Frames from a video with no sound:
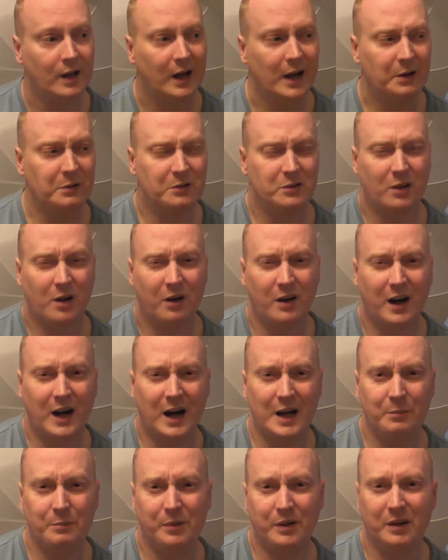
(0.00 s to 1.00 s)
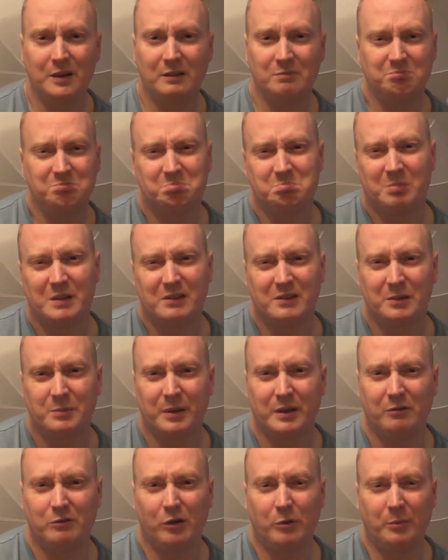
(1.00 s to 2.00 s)
It was alright, but it was a
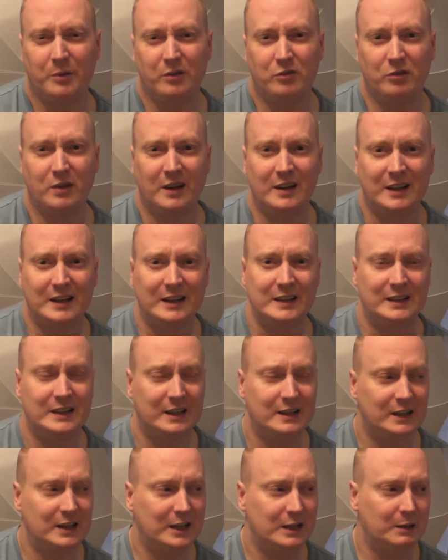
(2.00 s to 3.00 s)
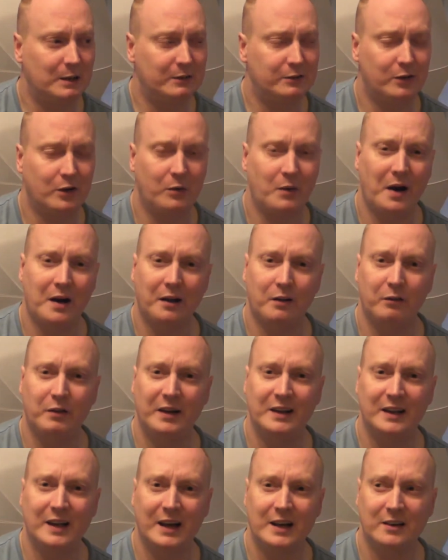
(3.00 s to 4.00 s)
bit rubbish really. After a while I
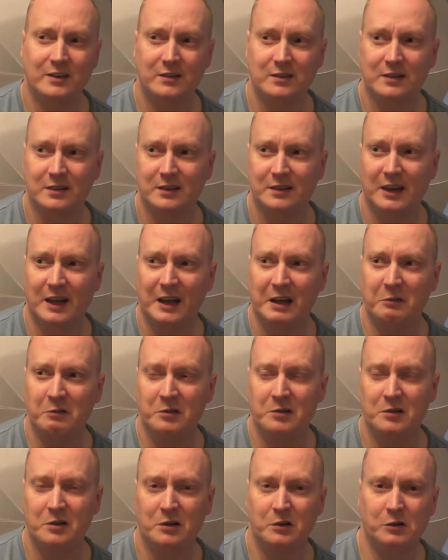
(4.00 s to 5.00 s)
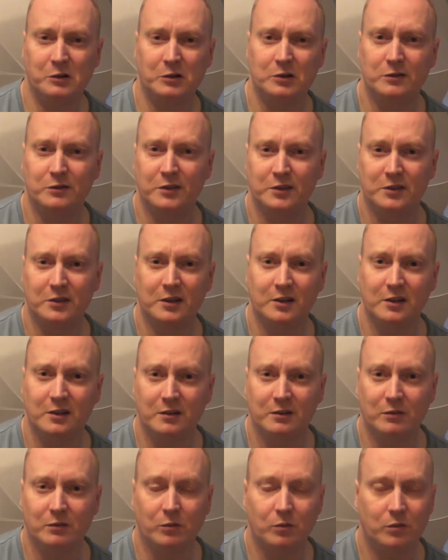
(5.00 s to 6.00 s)
realised that it was no good for
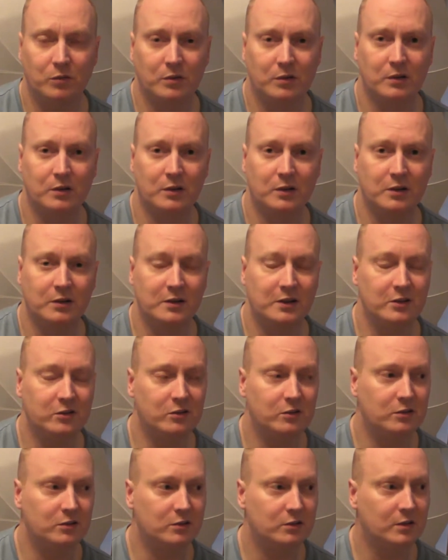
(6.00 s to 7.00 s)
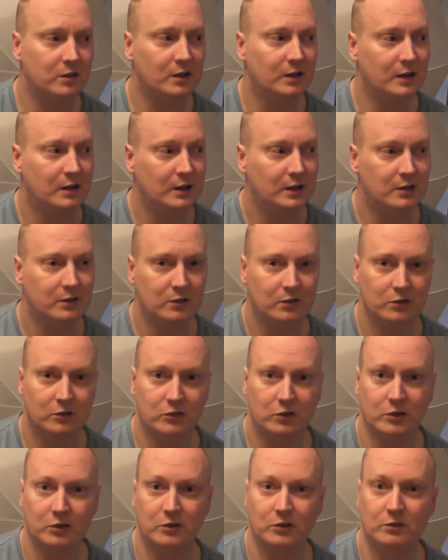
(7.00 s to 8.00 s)
certain conditions,
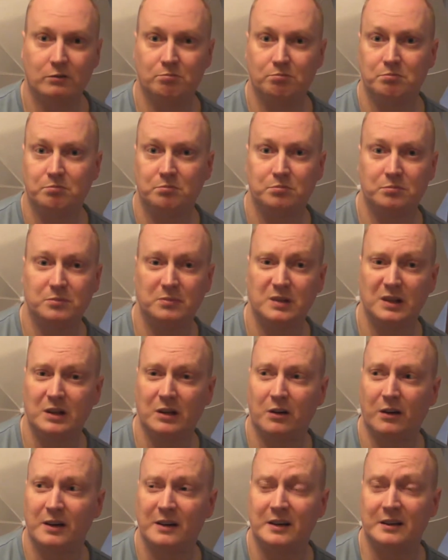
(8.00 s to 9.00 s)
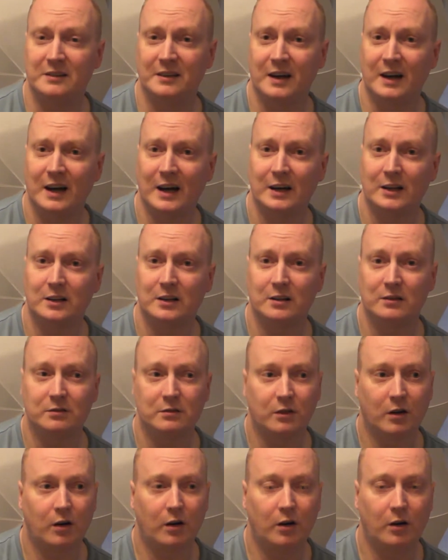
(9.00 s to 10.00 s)
such as in the dark
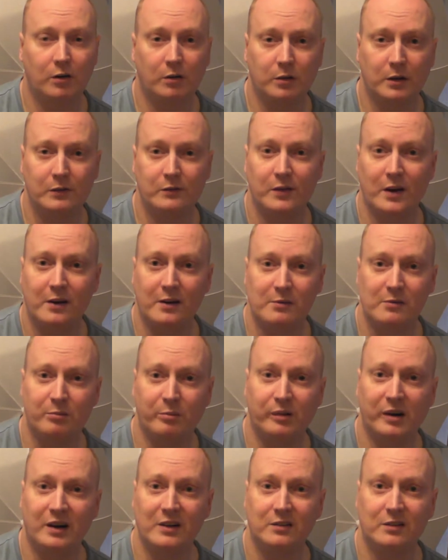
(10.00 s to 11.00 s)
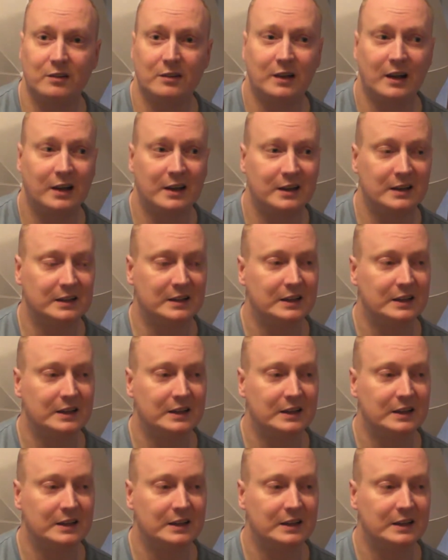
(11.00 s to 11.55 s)
or in very bright sunlight.